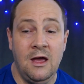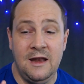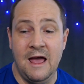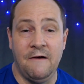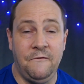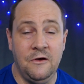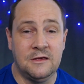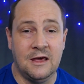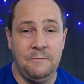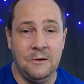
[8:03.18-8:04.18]
Now,
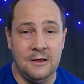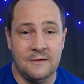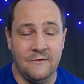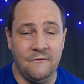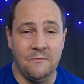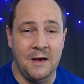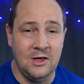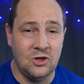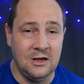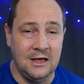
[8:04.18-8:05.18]
first key piece of
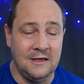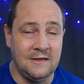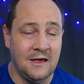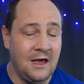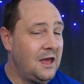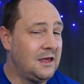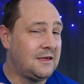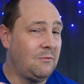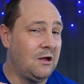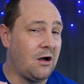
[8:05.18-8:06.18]
information is
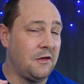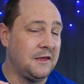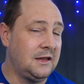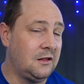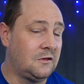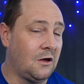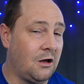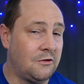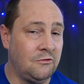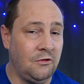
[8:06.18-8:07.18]
somewhere either in the
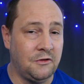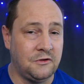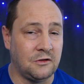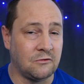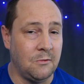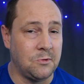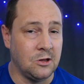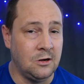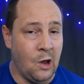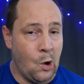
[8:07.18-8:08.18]
title or the
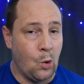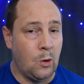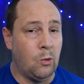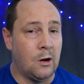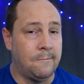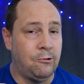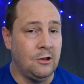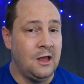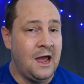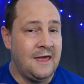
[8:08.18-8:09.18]
description, we want to
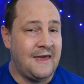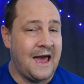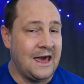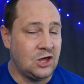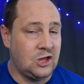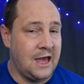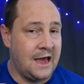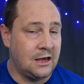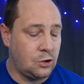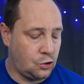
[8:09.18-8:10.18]
put the
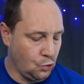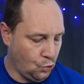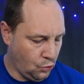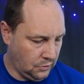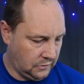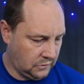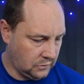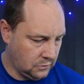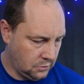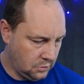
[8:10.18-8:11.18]
hashtag
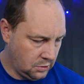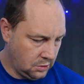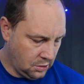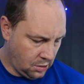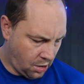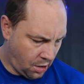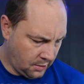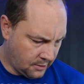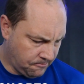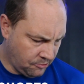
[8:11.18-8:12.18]
shorts. I'm
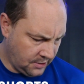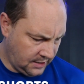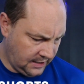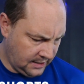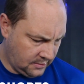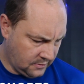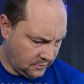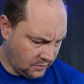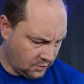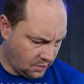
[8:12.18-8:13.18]
going to put it into
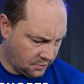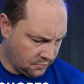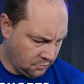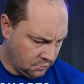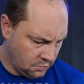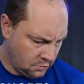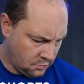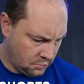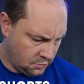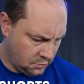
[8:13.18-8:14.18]
the title
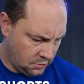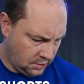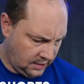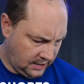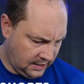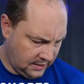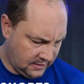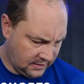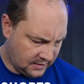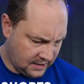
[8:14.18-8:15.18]
in
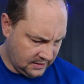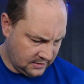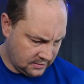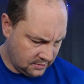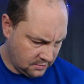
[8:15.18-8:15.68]
this case.